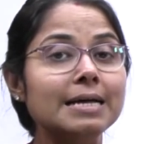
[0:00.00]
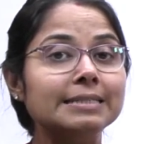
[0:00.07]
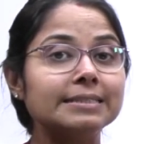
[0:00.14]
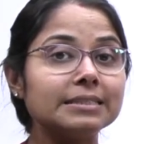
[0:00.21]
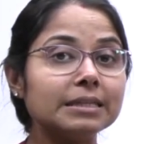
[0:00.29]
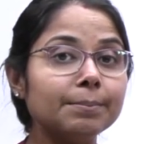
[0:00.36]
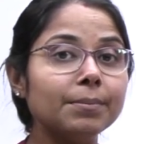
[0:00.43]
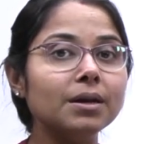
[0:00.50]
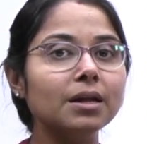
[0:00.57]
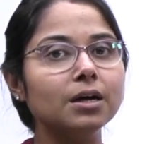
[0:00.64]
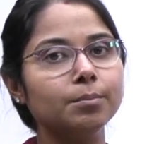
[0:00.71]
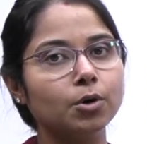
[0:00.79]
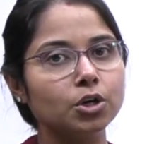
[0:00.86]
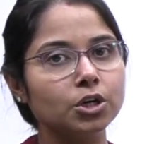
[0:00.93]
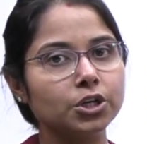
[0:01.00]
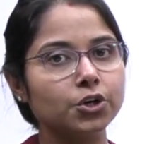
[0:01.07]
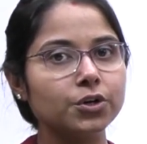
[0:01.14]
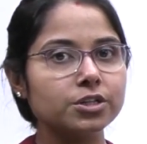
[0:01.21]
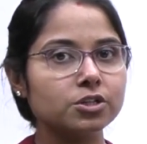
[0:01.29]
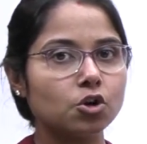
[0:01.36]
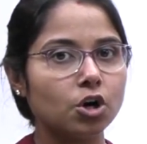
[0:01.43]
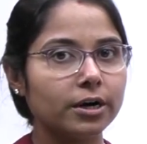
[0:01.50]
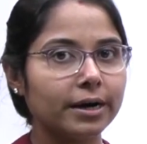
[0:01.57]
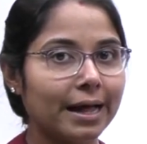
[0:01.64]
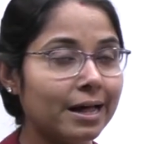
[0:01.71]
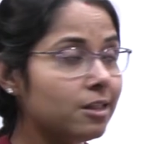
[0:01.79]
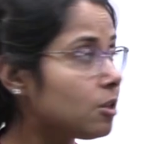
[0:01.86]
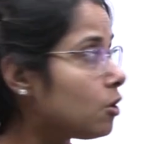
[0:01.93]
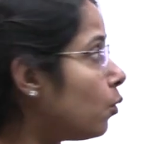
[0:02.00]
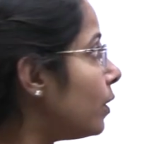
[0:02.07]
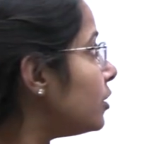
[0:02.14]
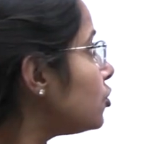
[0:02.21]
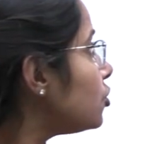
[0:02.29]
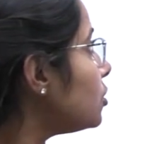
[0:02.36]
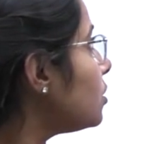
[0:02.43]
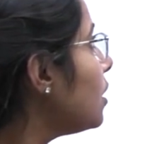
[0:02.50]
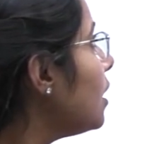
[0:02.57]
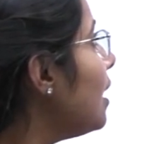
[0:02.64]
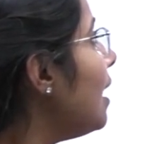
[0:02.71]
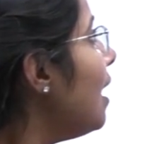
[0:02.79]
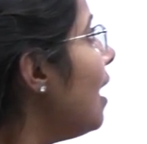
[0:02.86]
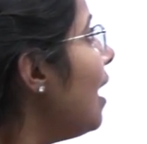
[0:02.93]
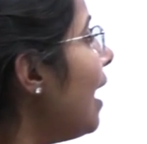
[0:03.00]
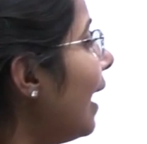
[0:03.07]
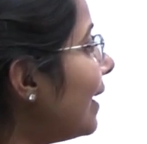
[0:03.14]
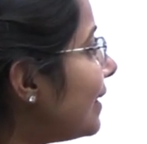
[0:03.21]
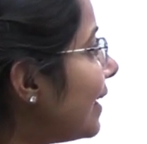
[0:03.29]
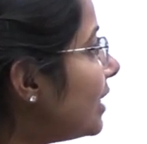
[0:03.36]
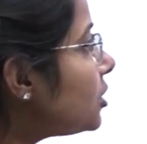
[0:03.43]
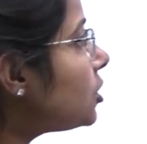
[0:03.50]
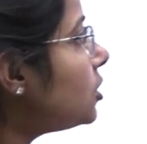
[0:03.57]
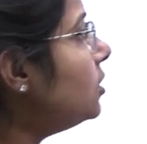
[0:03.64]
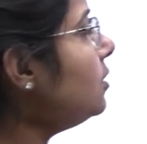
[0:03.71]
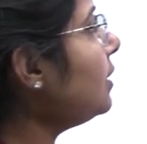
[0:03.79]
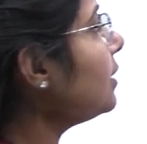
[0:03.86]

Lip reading: similar molecule is called as cohesion. Adhesion,